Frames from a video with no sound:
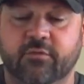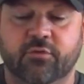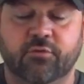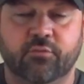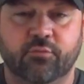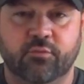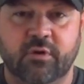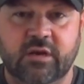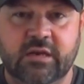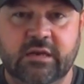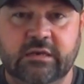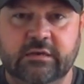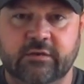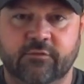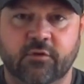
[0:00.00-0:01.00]
three
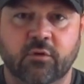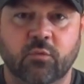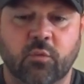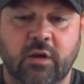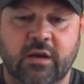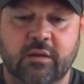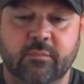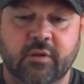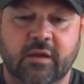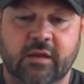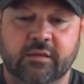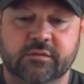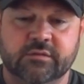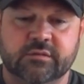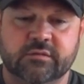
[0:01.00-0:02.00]
different wedding
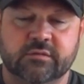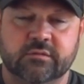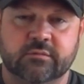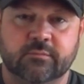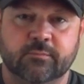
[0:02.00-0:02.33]
bands.